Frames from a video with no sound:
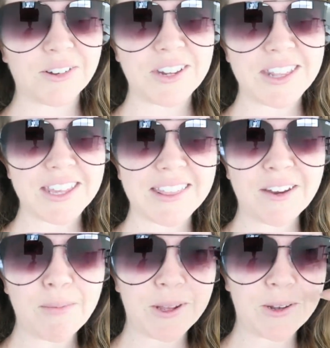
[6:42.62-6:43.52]
Or do you think
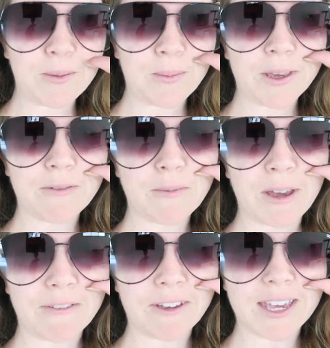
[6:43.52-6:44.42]
they're a bit too big for
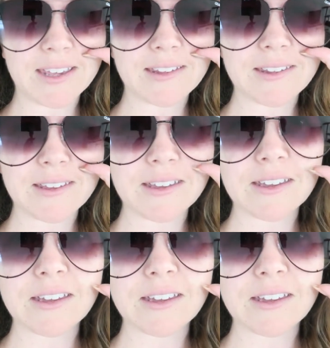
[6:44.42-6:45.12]
my face?